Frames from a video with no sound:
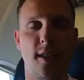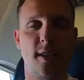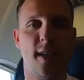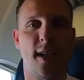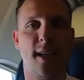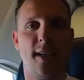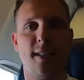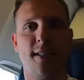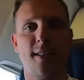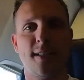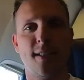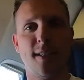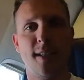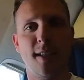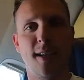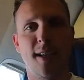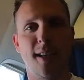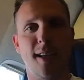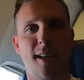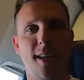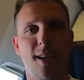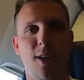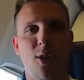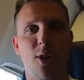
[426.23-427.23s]
next
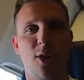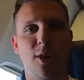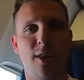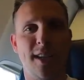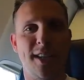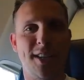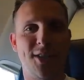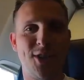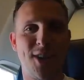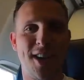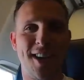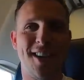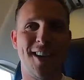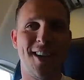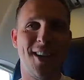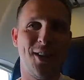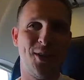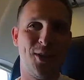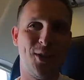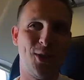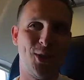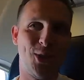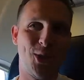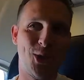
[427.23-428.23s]
on the agenda, I'm
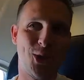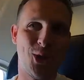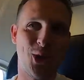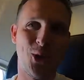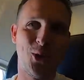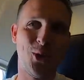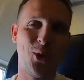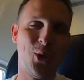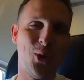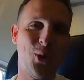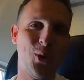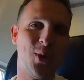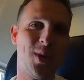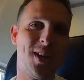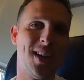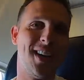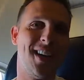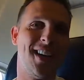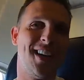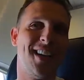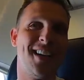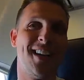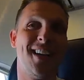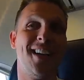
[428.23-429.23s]
going to show you
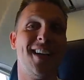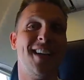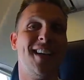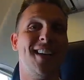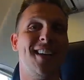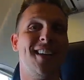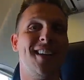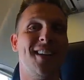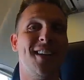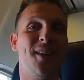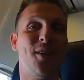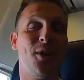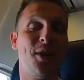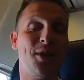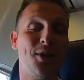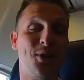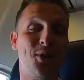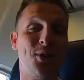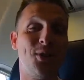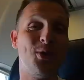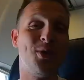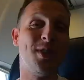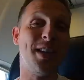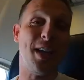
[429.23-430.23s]
or
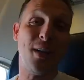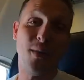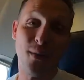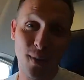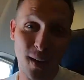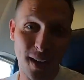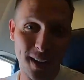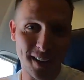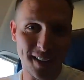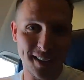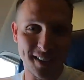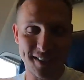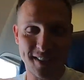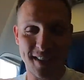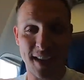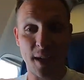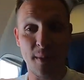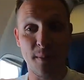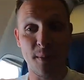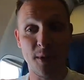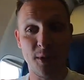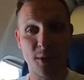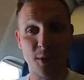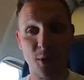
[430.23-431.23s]
introduce the in-flight
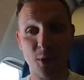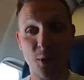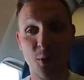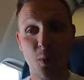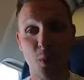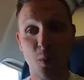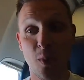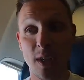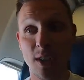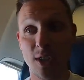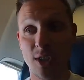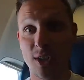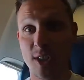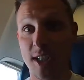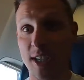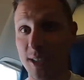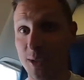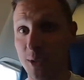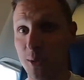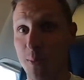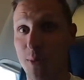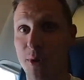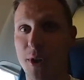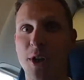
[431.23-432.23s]
entertainment to you, which is
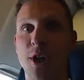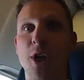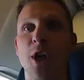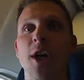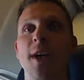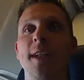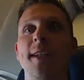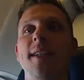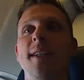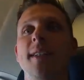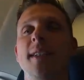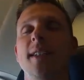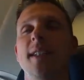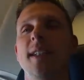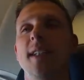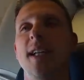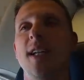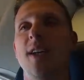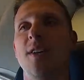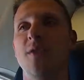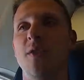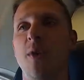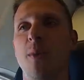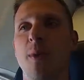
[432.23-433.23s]
also pretty good
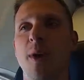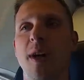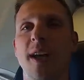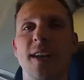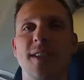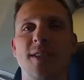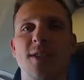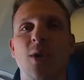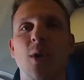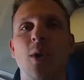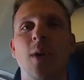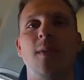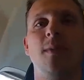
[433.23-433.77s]
from what I saw.